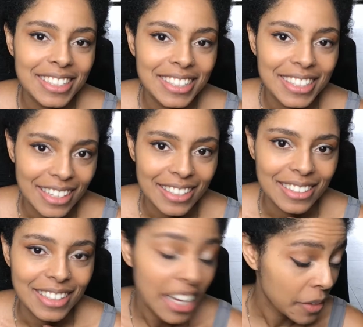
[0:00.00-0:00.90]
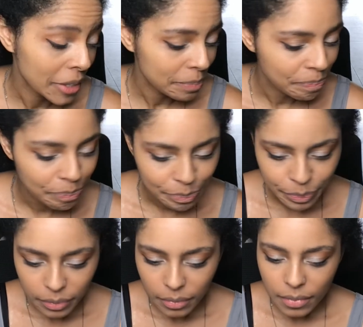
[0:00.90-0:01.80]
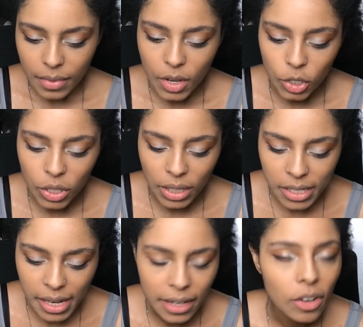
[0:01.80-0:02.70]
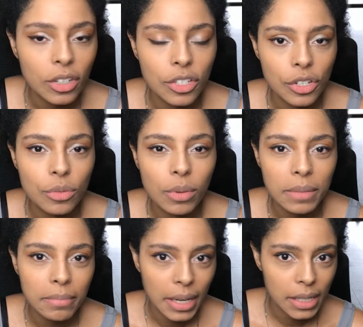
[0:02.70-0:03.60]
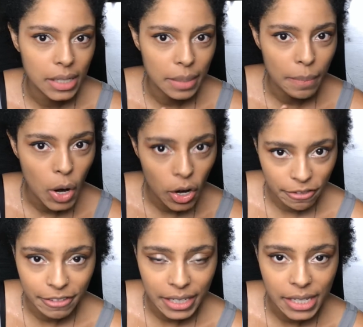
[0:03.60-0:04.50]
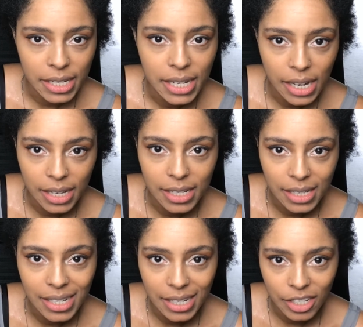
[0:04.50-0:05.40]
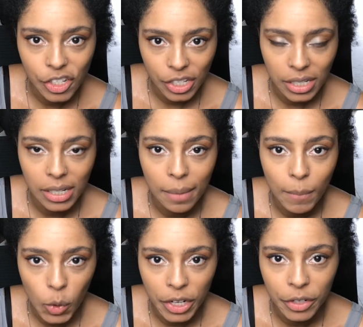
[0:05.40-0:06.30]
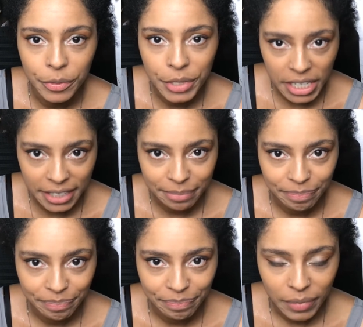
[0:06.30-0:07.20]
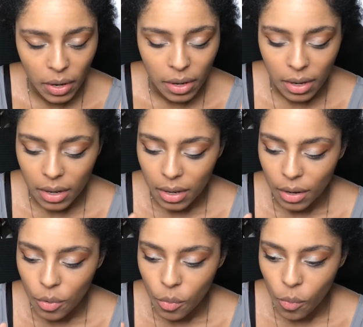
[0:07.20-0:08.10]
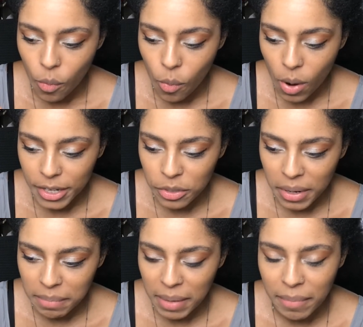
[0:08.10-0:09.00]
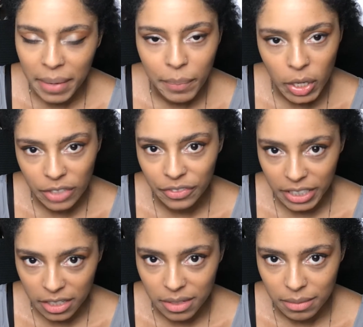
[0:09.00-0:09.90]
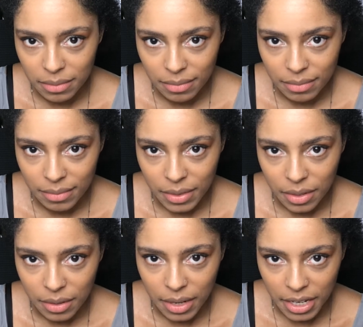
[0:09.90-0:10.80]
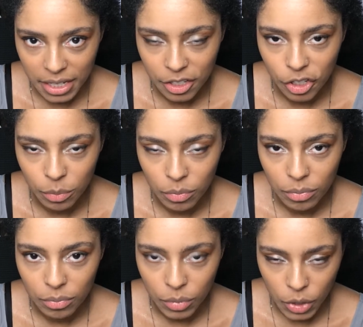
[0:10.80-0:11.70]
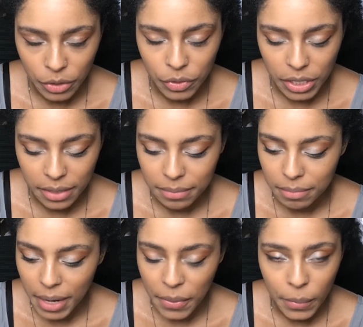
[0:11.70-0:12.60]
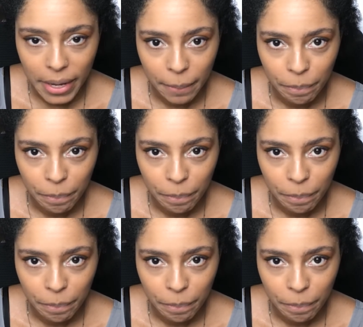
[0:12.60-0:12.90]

Yeah. Anyway, so let's get on to what makes the perfect ADHD morning routine. What do I mean by perfect ADHD morning routine, by the way?